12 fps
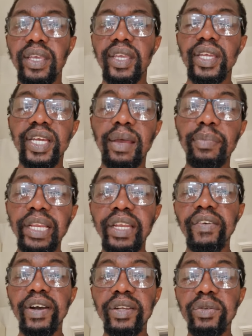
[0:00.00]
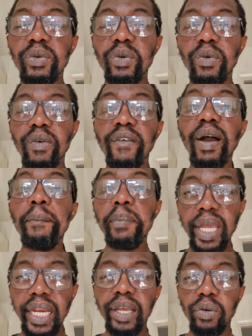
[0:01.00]
Kana paine vanhu
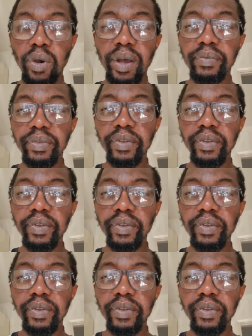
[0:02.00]
vapererwa,